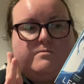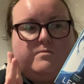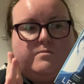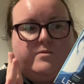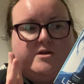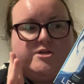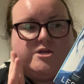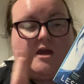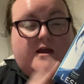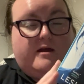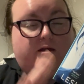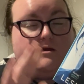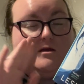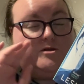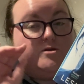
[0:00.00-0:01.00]
which
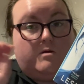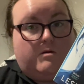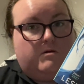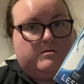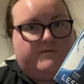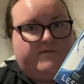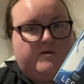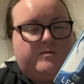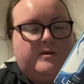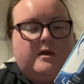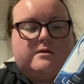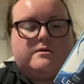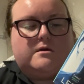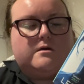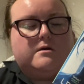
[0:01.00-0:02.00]
I adored a few
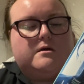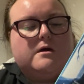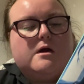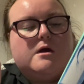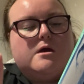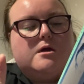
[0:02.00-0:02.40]
years ago.